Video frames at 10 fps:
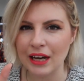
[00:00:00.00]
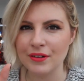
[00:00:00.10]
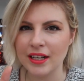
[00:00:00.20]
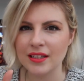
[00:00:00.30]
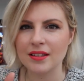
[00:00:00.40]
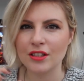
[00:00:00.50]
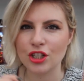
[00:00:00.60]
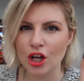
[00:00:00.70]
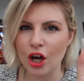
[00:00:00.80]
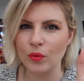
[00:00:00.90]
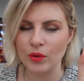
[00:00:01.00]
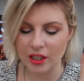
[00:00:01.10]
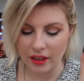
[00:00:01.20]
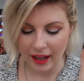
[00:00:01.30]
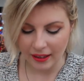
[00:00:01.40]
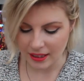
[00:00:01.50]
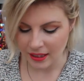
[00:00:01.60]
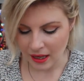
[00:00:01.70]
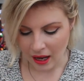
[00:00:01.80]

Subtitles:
iridescent tone to that.